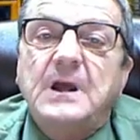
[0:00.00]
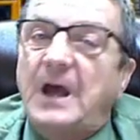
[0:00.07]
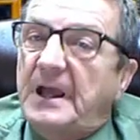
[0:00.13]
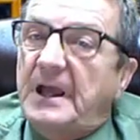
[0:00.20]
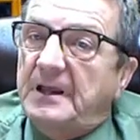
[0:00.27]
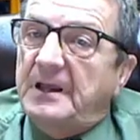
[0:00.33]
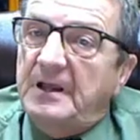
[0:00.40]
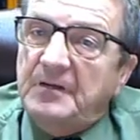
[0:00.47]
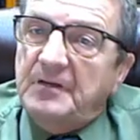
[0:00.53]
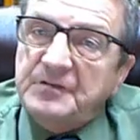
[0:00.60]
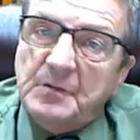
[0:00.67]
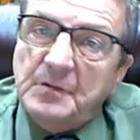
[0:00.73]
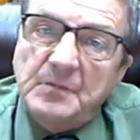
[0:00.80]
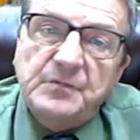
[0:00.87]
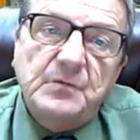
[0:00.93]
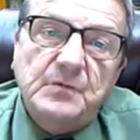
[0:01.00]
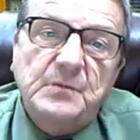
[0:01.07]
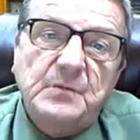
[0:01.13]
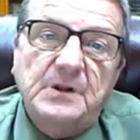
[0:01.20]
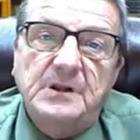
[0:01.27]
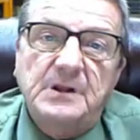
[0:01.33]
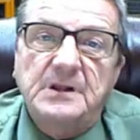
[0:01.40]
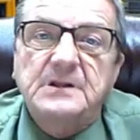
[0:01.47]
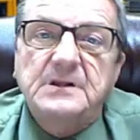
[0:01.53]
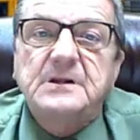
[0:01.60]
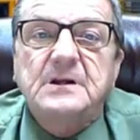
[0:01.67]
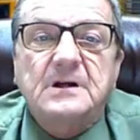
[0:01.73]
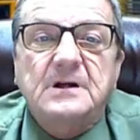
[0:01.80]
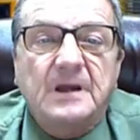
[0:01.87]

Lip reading: I have someone from India,